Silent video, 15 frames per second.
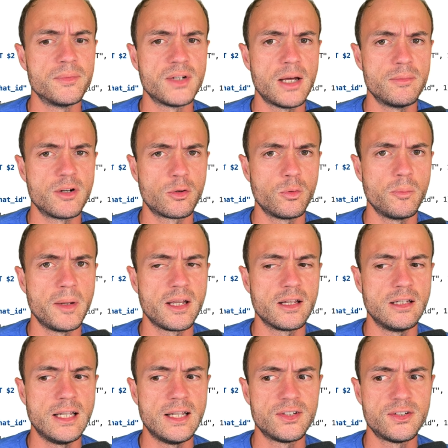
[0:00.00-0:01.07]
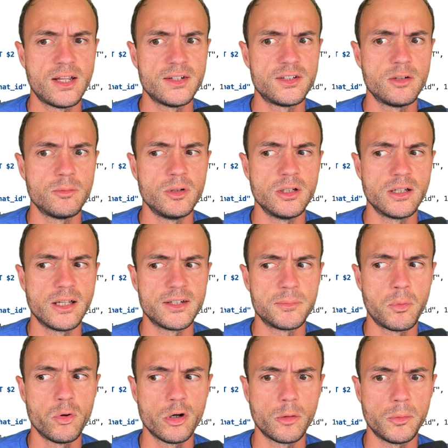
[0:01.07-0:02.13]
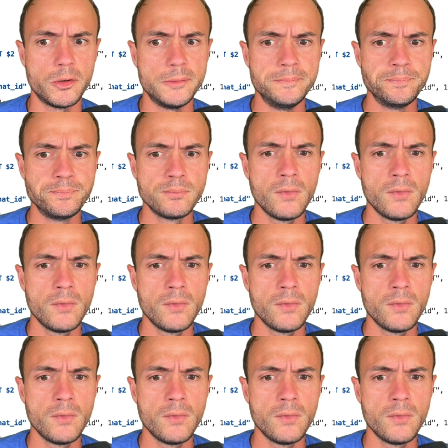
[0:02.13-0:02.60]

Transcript: object would make it less testable and less portable.